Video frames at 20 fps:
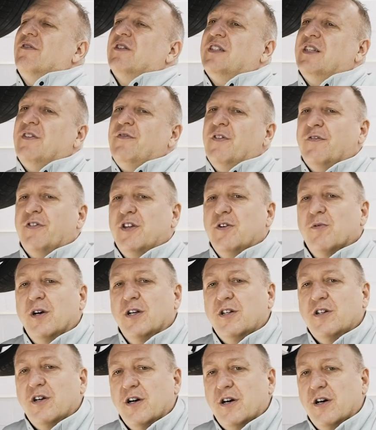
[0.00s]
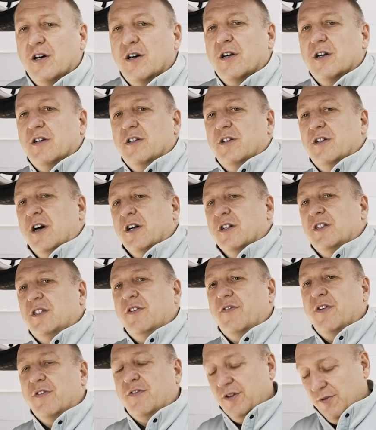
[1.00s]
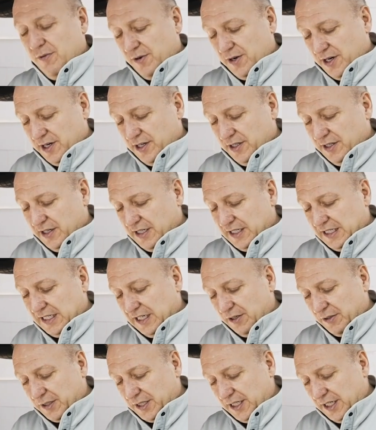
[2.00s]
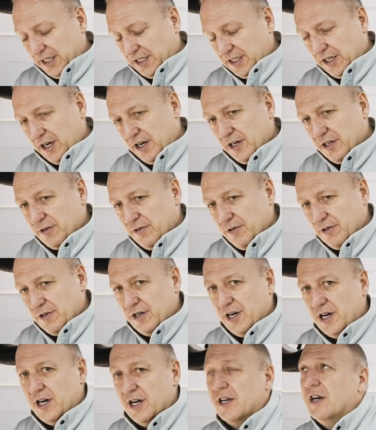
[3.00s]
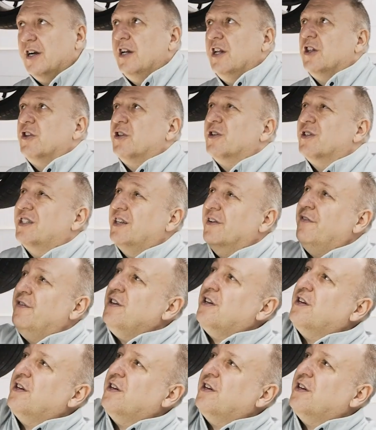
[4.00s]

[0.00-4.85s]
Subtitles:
a Z51 car, non-Z51, Z06, auto or not, there's different